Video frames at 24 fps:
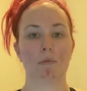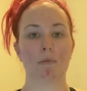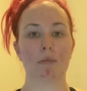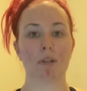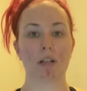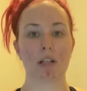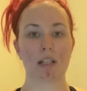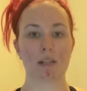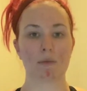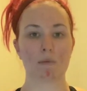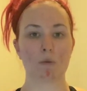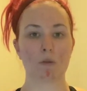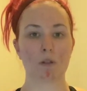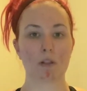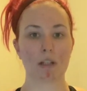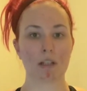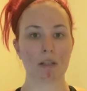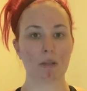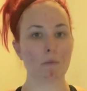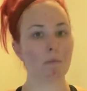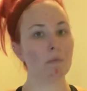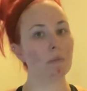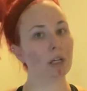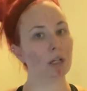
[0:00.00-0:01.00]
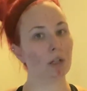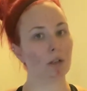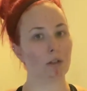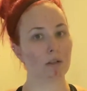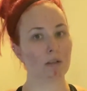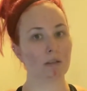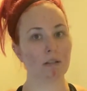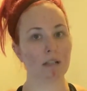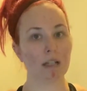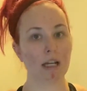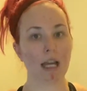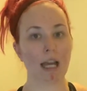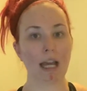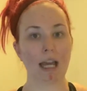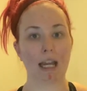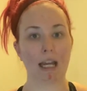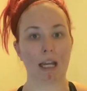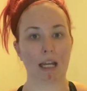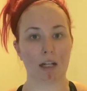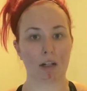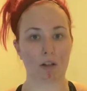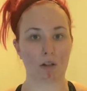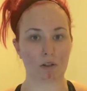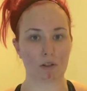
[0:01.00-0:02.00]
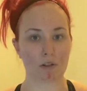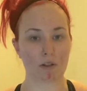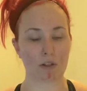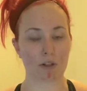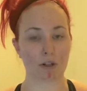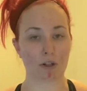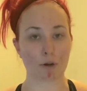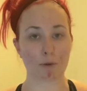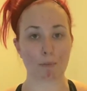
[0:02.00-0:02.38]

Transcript: It's more in the middle and also your